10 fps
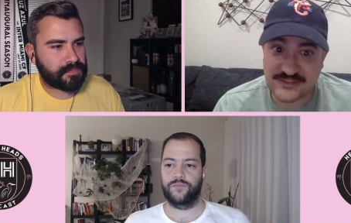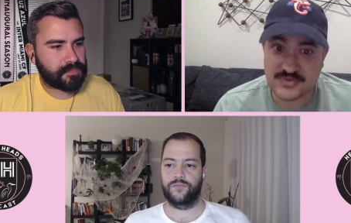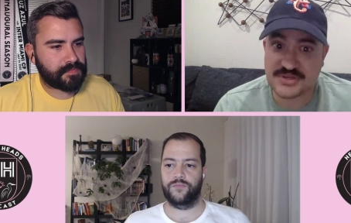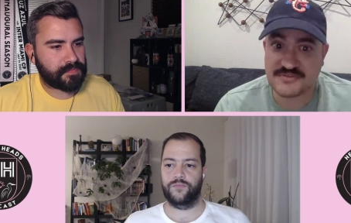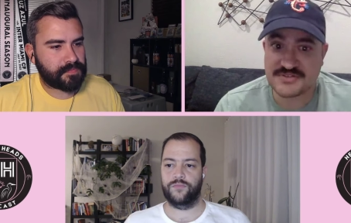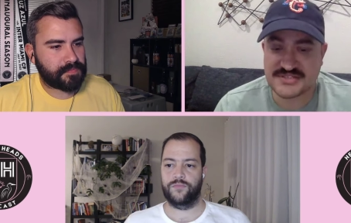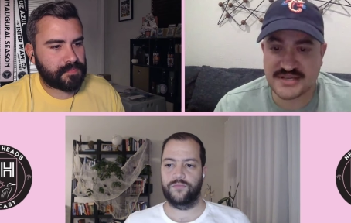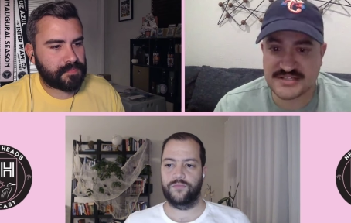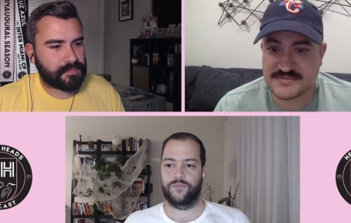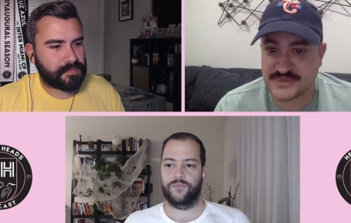Speaker 1: do give us
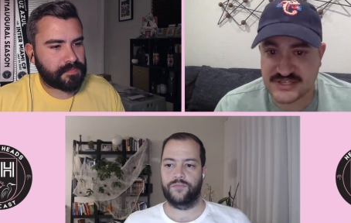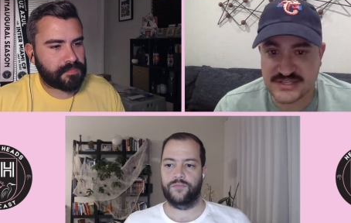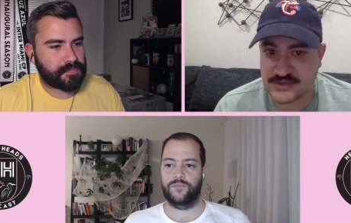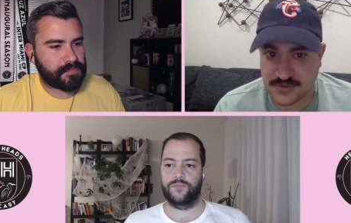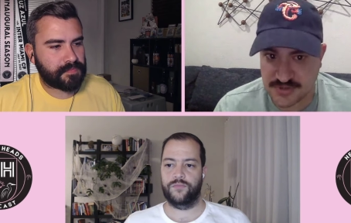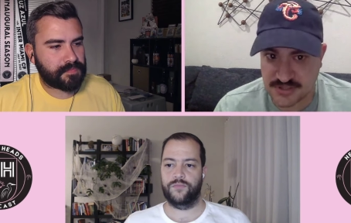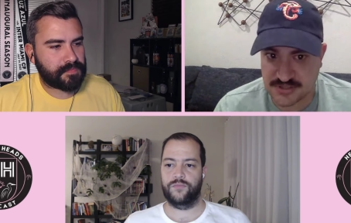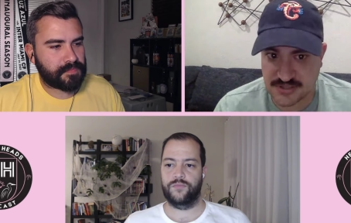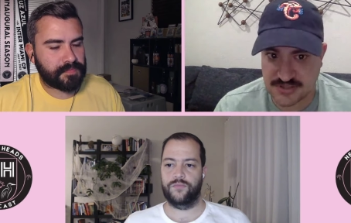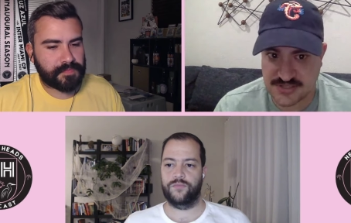that space, I don't think
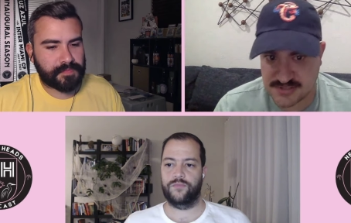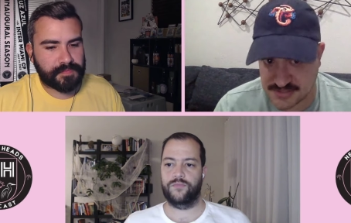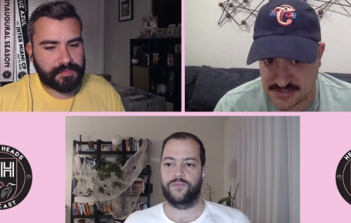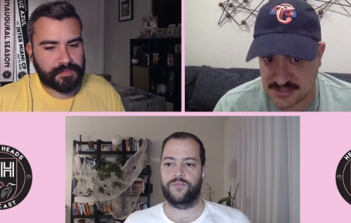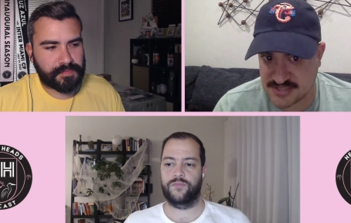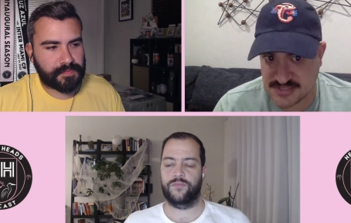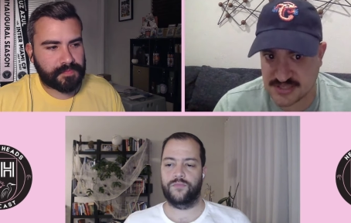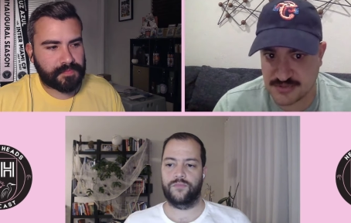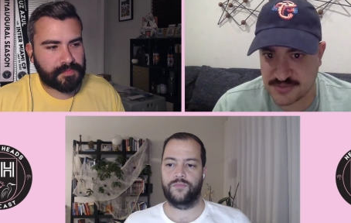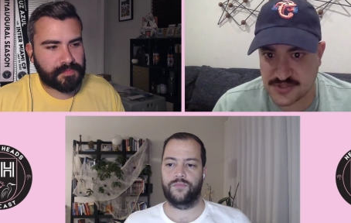that this this is
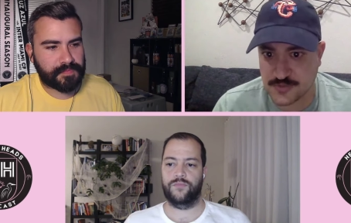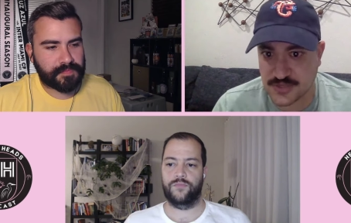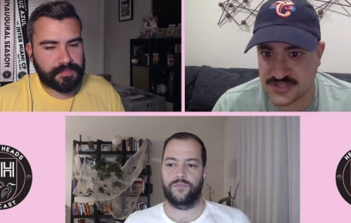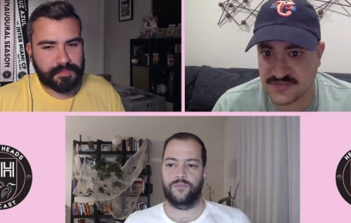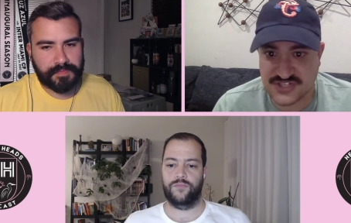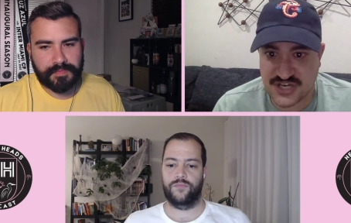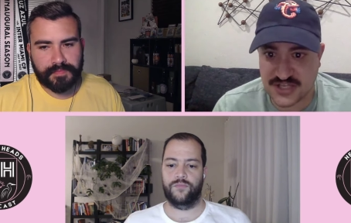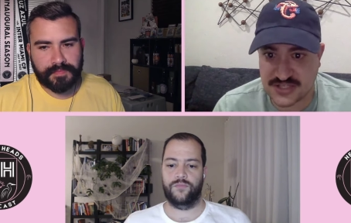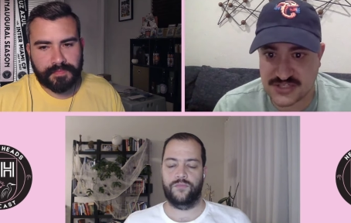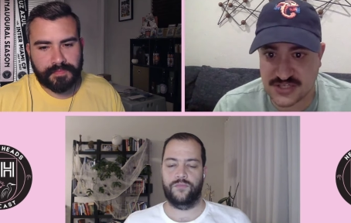going to be too much of a
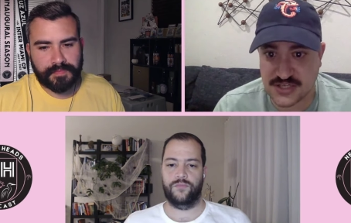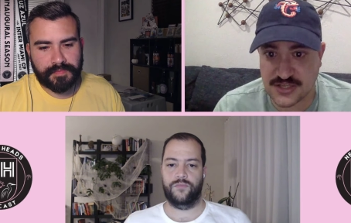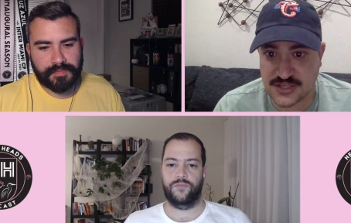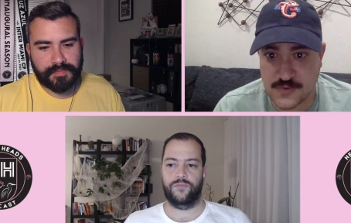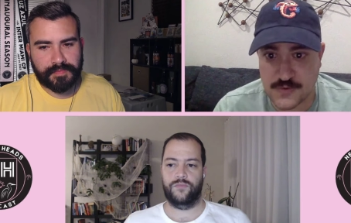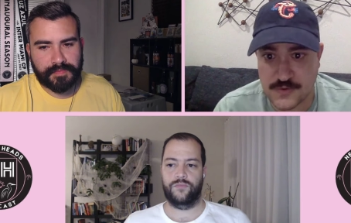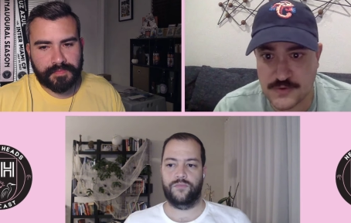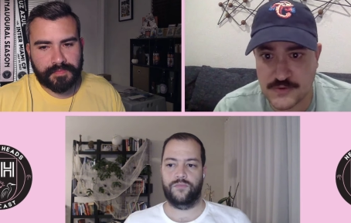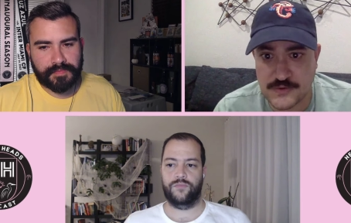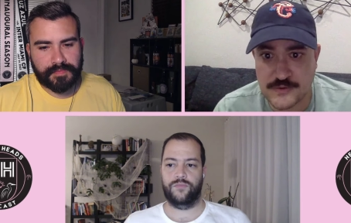challenge to get through.
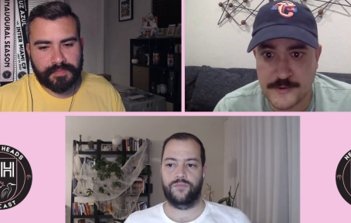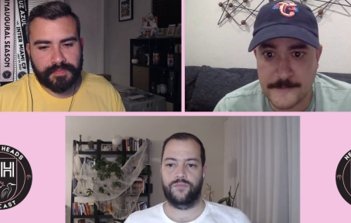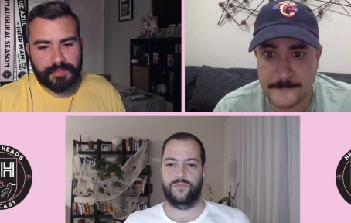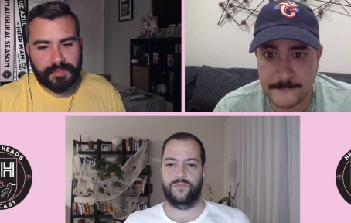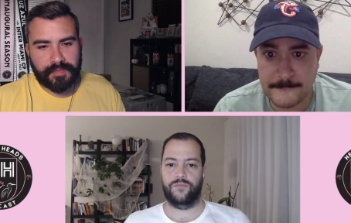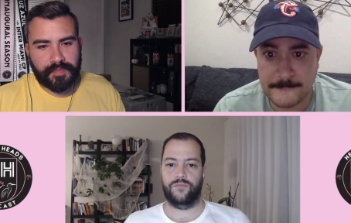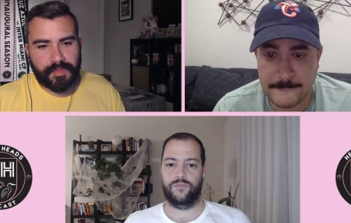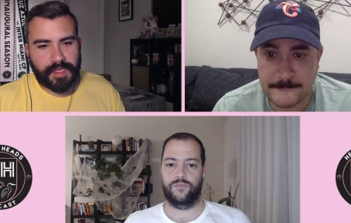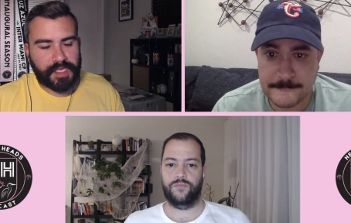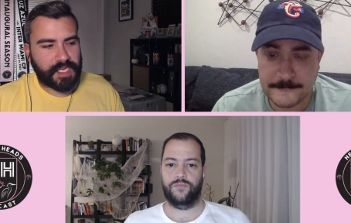
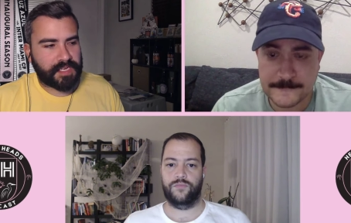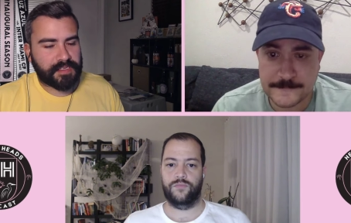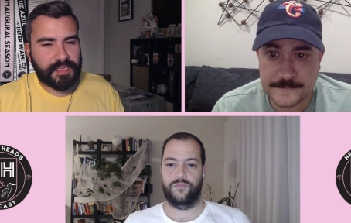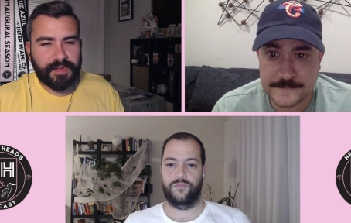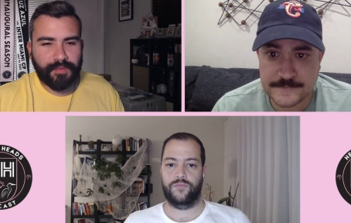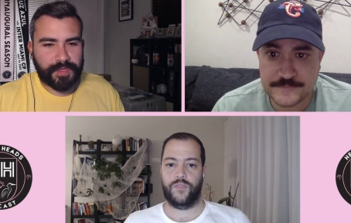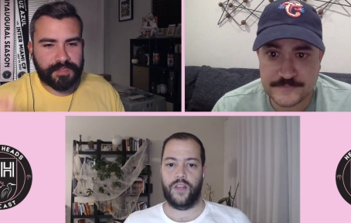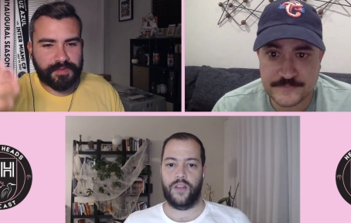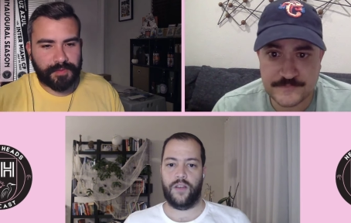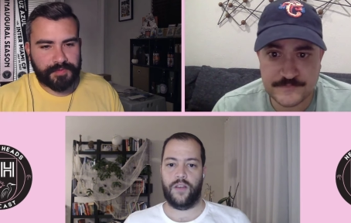
Speaker 2: Yeah,
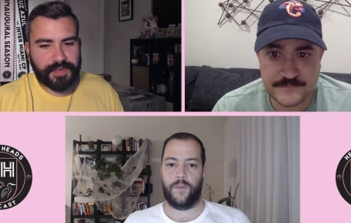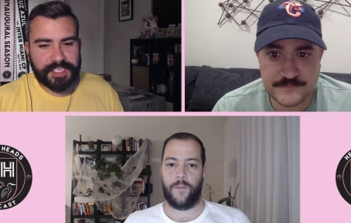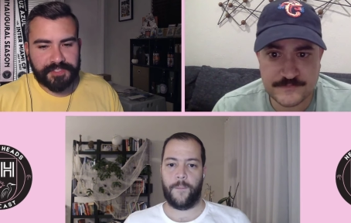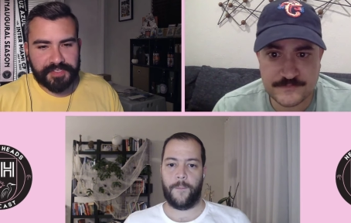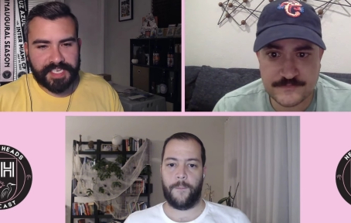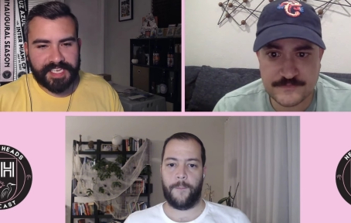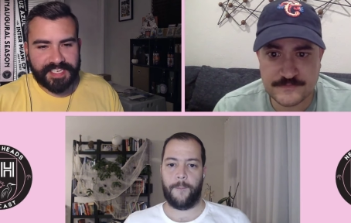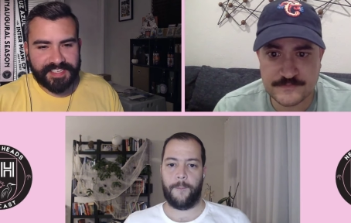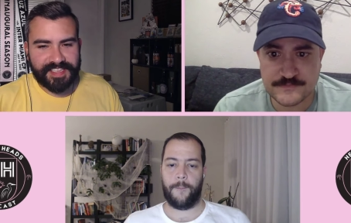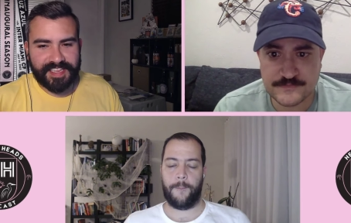what what's funny is you
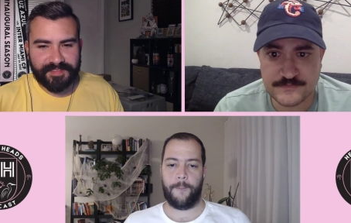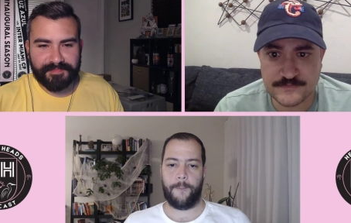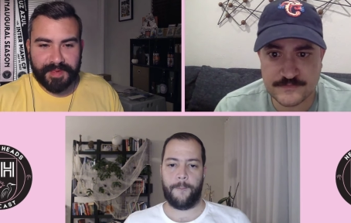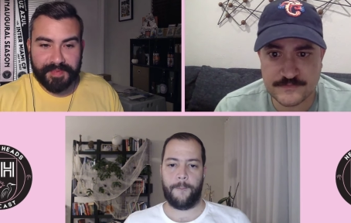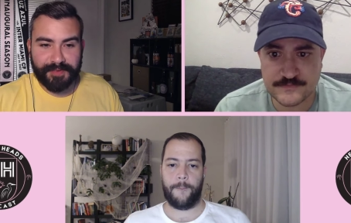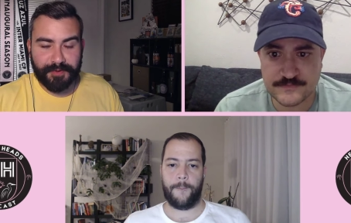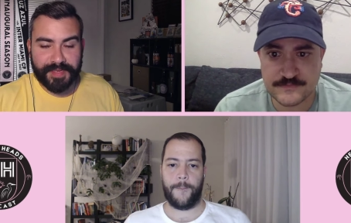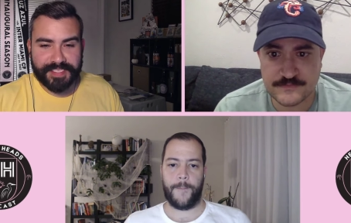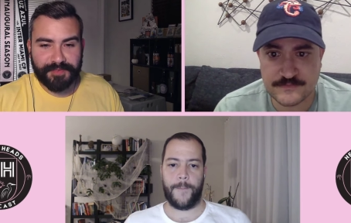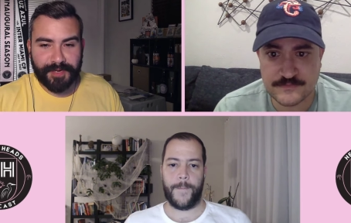say that maybe they were
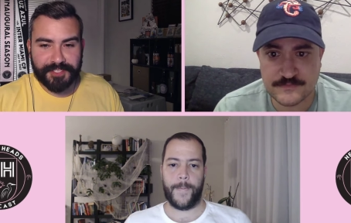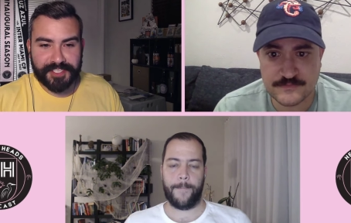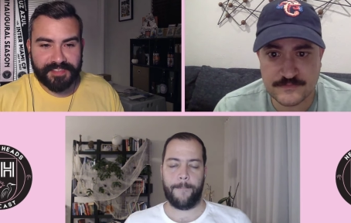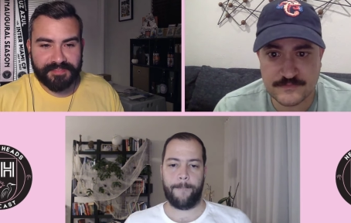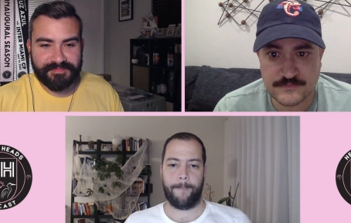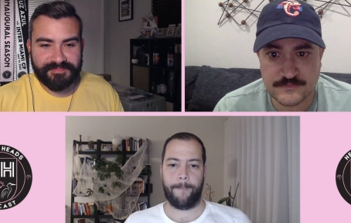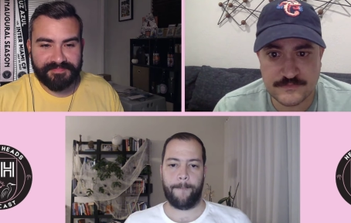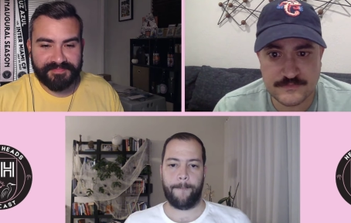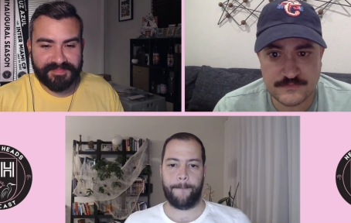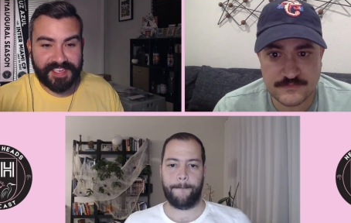Messi watching
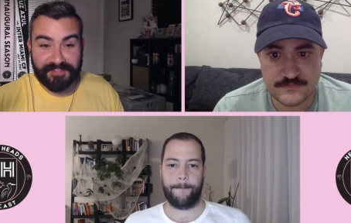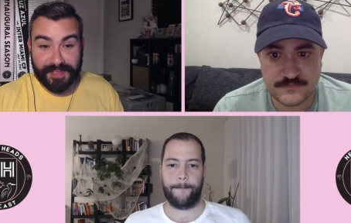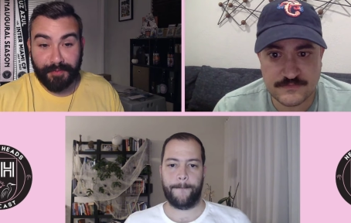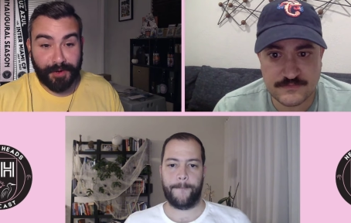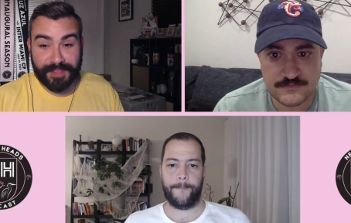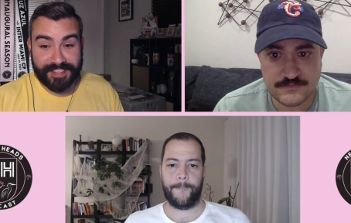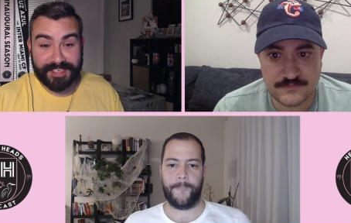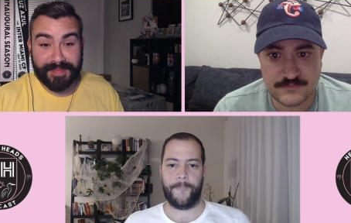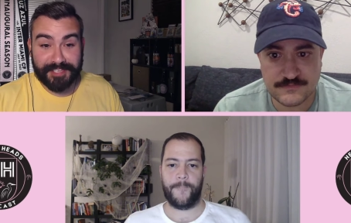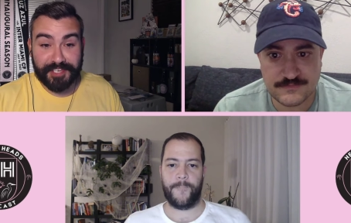if they were, they
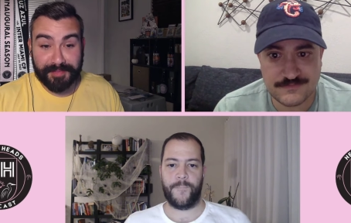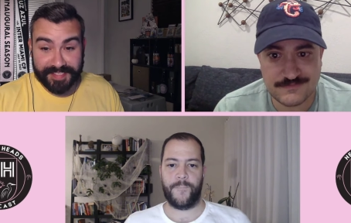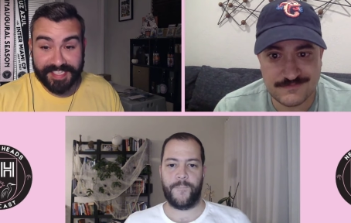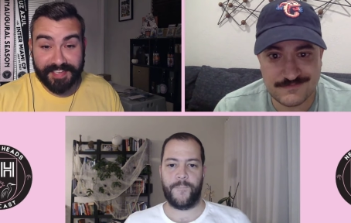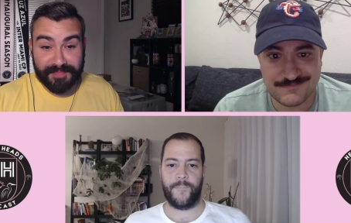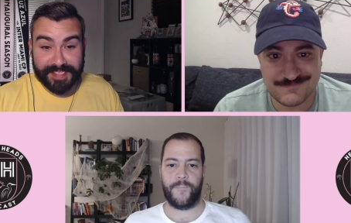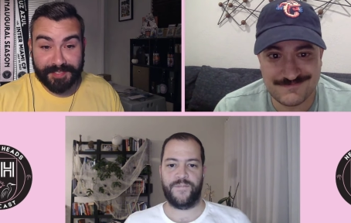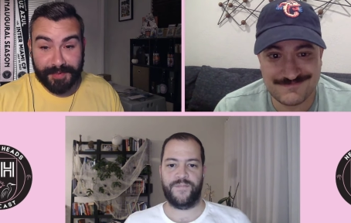did a bad job because they left Messi